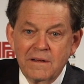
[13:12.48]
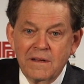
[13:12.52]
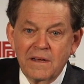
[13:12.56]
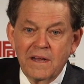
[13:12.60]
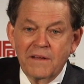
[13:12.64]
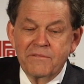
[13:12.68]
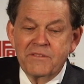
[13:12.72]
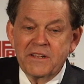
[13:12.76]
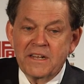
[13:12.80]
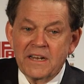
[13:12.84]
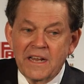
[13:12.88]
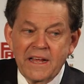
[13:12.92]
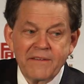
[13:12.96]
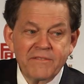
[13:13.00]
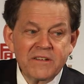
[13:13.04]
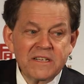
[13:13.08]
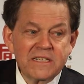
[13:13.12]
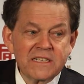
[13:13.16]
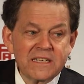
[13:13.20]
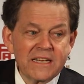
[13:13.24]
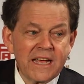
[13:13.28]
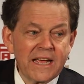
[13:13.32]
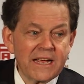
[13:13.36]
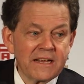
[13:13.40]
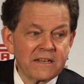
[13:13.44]
Of the 11
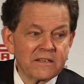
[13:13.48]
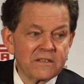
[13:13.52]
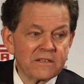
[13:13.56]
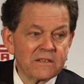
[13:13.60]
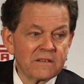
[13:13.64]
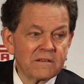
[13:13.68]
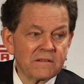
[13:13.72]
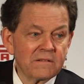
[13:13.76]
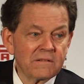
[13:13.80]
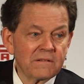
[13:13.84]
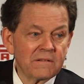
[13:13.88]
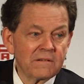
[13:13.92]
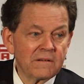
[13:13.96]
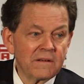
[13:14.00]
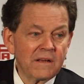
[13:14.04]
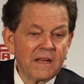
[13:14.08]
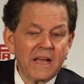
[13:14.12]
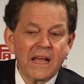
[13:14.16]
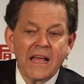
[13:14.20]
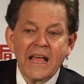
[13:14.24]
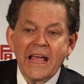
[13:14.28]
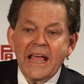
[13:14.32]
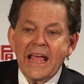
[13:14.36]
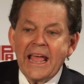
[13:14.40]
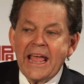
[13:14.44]
states,
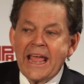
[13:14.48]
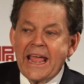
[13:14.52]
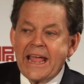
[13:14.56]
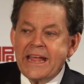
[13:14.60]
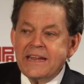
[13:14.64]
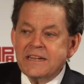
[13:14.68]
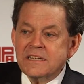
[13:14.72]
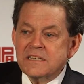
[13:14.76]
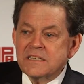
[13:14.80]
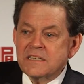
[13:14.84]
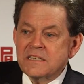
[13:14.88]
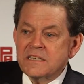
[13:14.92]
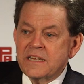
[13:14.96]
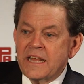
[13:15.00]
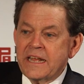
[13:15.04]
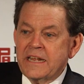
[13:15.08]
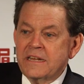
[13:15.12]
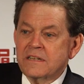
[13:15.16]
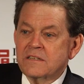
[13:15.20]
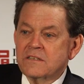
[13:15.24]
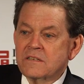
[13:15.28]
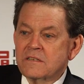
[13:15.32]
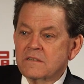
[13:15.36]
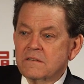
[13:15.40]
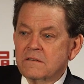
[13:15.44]
8
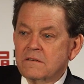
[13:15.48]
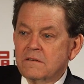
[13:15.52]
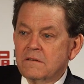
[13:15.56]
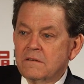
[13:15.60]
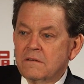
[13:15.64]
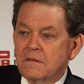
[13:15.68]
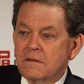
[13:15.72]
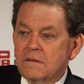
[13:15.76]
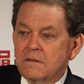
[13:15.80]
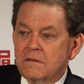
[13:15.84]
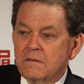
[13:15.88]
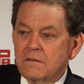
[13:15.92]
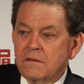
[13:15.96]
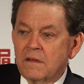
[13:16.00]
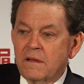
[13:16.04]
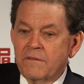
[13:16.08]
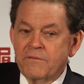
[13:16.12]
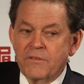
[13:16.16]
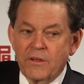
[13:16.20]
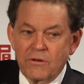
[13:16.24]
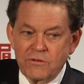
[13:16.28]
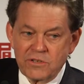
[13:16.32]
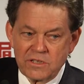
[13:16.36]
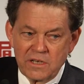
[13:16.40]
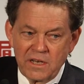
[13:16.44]
states
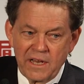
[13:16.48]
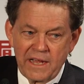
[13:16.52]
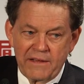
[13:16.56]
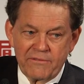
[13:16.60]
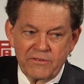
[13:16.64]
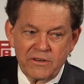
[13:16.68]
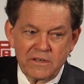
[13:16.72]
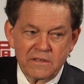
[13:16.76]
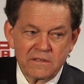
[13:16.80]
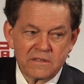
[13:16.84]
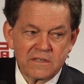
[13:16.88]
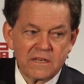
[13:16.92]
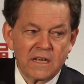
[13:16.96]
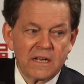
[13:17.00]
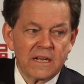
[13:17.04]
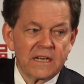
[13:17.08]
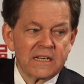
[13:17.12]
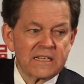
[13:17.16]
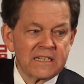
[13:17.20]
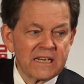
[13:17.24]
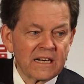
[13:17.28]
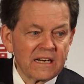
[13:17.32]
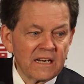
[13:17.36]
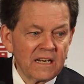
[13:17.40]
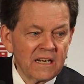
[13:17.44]
of those 11
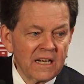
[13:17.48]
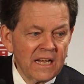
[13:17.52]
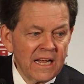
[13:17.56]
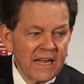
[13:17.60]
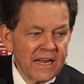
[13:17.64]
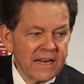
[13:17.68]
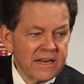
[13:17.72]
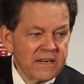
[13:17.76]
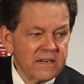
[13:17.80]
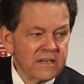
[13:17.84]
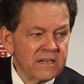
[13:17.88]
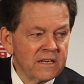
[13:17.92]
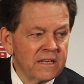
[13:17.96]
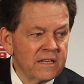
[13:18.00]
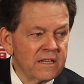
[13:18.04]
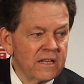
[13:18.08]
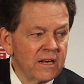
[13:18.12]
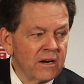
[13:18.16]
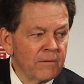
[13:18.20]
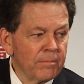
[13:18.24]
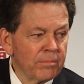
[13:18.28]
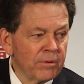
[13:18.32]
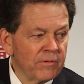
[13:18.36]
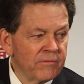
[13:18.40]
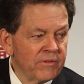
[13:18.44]
declined in
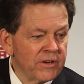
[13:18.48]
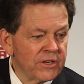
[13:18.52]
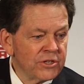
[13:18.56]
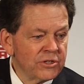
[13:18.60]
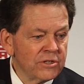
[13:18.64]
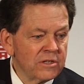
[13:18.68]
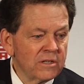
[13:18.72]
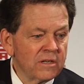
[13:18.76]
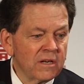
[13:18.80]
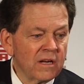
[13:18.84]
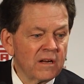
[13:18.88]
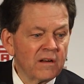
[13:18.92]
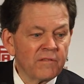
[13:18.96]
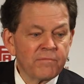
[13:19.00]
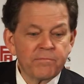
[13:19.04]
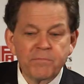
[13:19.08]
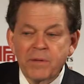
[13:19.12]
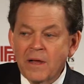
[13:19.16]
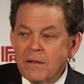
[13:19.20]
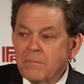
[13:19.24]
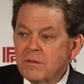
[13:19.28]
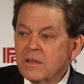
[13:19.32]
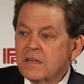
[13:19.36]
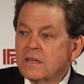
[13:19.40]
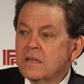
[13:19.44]
their provision of
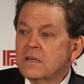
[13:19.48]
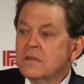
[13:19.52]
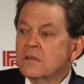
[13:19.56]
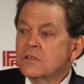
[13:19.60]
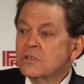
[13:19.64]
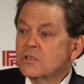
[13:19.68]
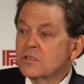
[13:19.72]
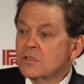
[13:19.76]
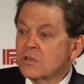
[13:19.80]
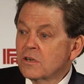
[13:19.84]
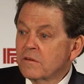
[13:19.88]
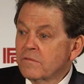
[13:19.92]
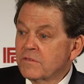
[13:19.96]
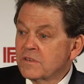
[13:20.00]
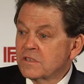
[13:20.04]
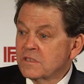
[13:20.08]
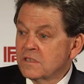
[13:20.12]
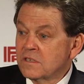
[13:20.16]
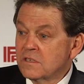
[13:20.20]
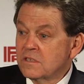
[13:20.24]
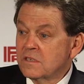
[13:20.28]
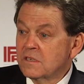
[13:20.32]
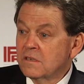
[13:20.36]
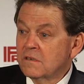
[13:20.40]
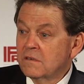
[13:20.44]
public
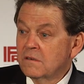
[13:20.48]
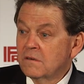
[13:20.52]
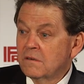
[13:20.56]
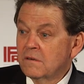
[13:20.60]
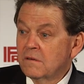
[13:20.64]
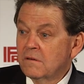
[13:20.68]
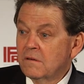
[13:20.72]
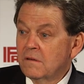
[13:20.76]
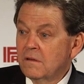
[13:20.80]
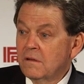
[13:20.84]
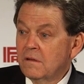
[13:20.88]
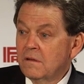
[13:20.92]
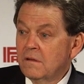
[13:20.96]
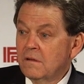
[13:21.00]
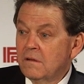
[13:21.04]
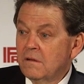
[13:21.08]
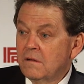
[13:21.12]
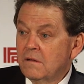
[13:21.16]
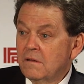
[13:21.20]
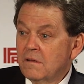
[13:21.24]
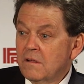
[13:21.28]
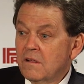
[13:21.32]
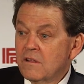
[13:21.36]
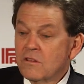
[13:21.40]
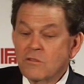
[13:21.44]
services.
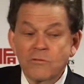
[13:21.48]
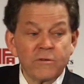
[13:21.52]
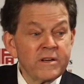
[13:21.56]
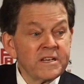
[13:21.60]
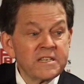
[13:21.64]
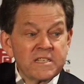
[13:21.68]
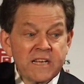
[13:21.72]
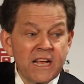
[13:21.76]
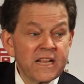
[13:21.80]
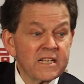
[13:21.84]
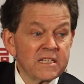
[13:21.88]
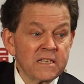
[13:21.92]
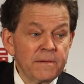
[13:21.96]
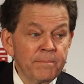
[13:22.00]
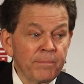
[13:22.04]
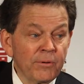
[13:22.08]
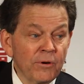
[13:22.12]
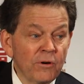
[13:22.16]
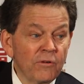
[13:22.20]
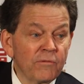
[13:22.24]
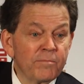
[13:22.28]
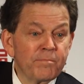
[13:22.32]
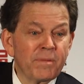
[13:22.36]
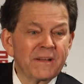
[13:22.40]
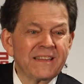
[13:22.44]
3 states
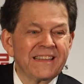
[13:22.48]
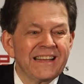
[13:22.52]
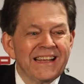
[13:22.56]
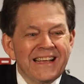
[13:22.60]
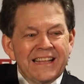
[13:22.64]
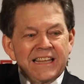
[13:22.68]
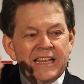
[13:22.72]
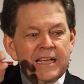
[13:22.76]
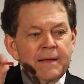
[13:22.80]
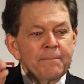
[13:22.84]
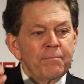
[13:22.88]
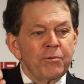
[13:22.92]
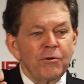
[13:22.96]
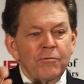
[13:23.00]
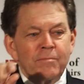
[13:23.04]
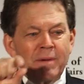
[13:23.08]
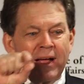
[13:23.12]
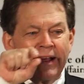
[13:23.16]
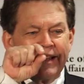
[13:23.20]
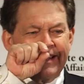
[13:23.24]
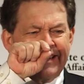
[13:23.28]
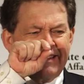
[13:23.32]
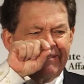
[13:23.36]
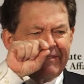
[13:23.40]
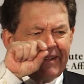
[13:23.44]
improved, but they improved
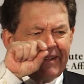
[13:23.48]
by